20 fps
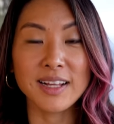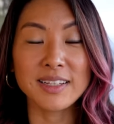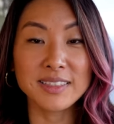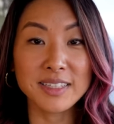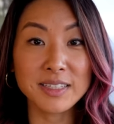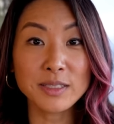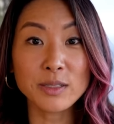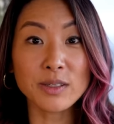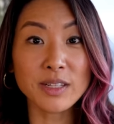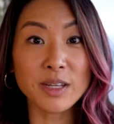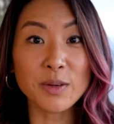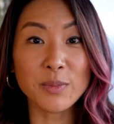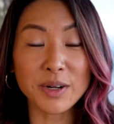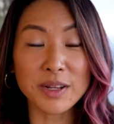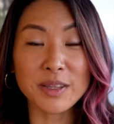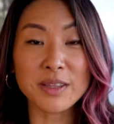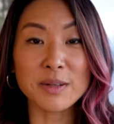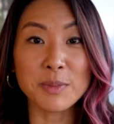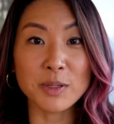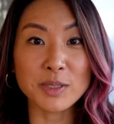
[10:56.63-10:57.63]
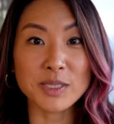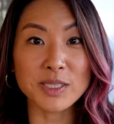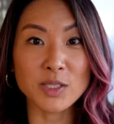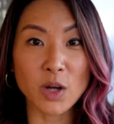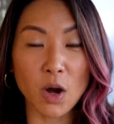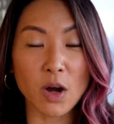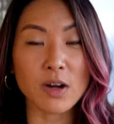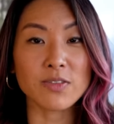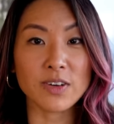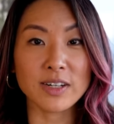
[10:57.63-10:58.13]
Literally one of the most
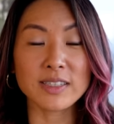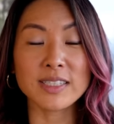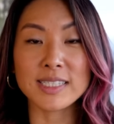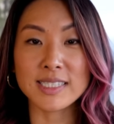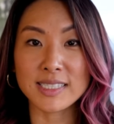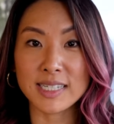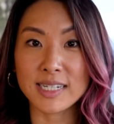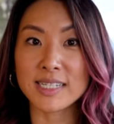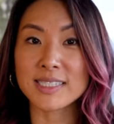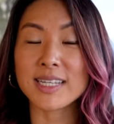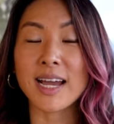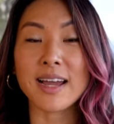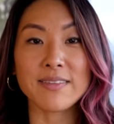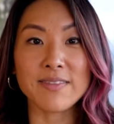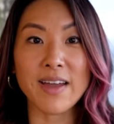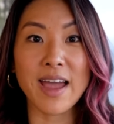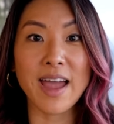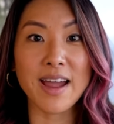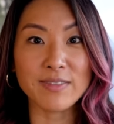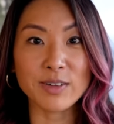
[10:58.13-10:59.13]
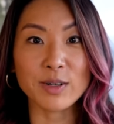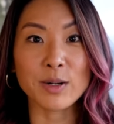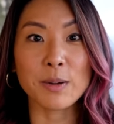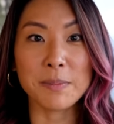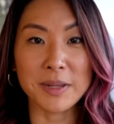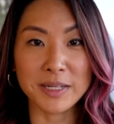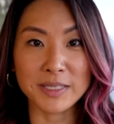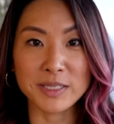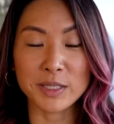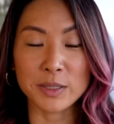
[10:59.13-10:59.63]
dog-friendly cities I've ever
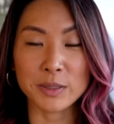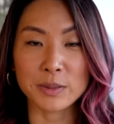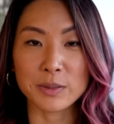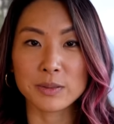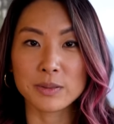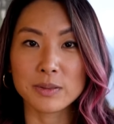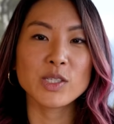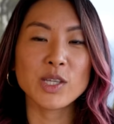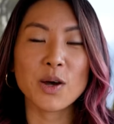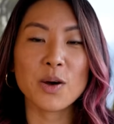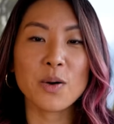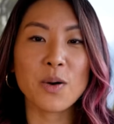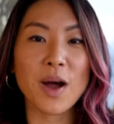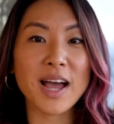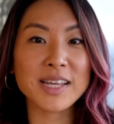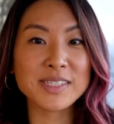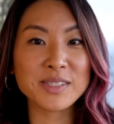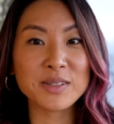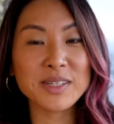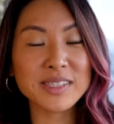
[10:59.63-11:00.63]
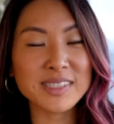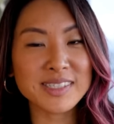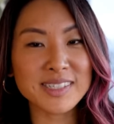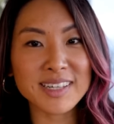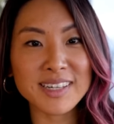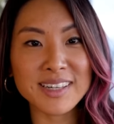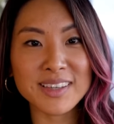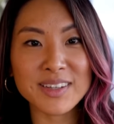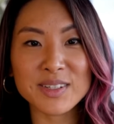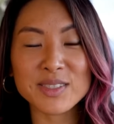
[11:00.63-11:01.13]
been to. So as you can
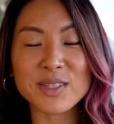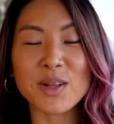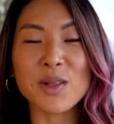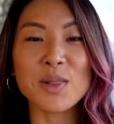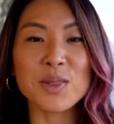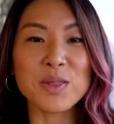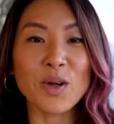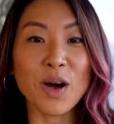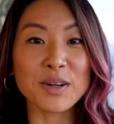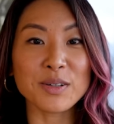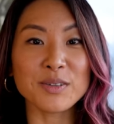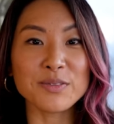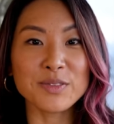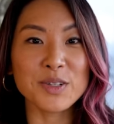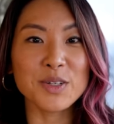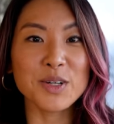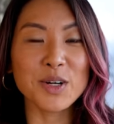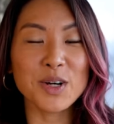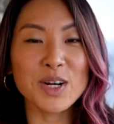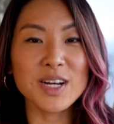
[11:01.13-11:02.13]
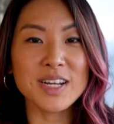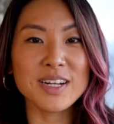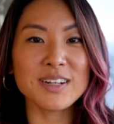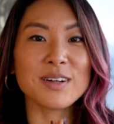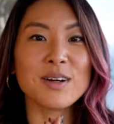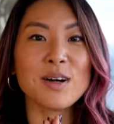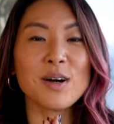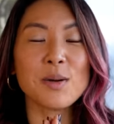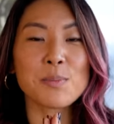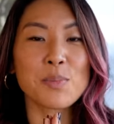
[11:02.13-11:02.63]
see, there's a lot of
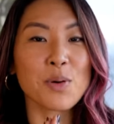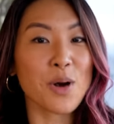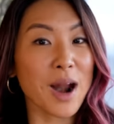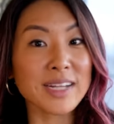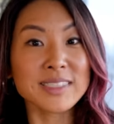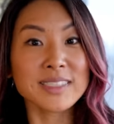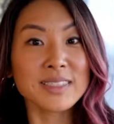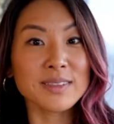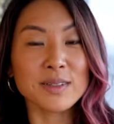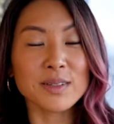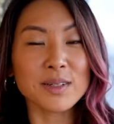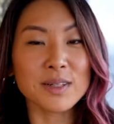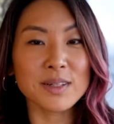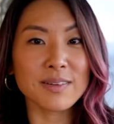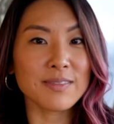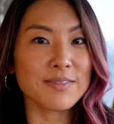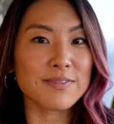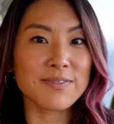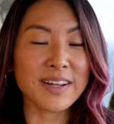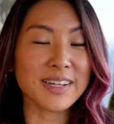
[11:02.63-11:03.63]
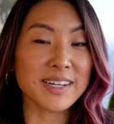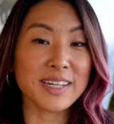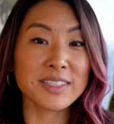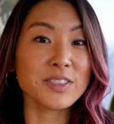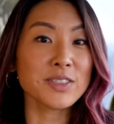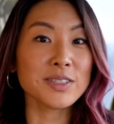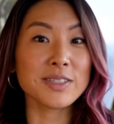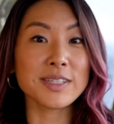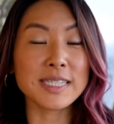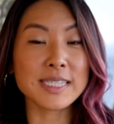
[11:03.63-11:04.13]
good, practical,
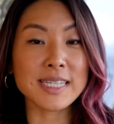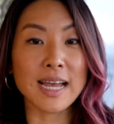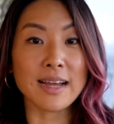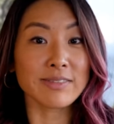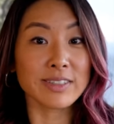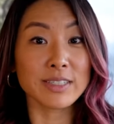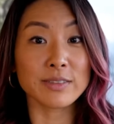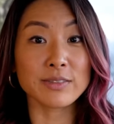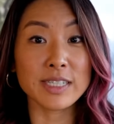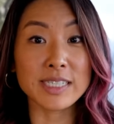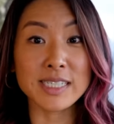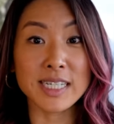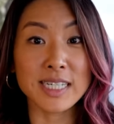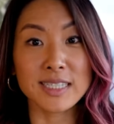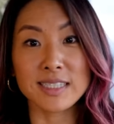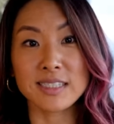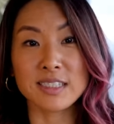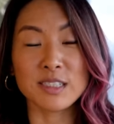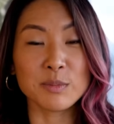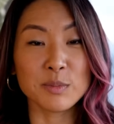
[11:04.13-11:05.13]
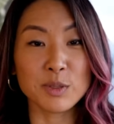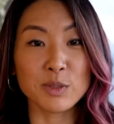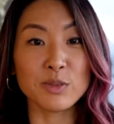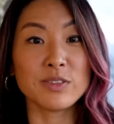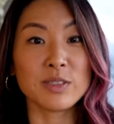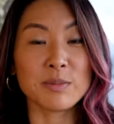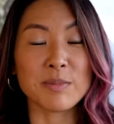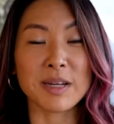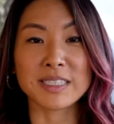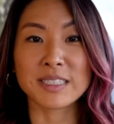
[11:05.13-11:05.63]
financially savvy reasons to move
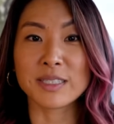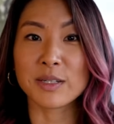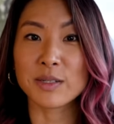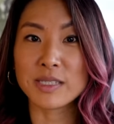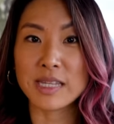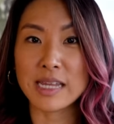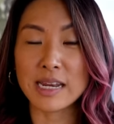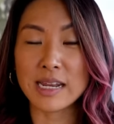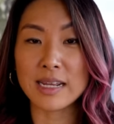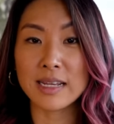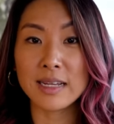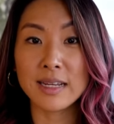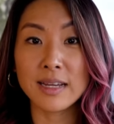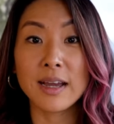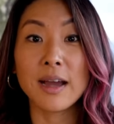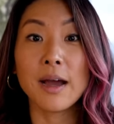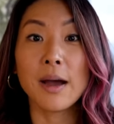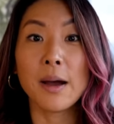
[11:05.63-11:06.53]
to Mexico City.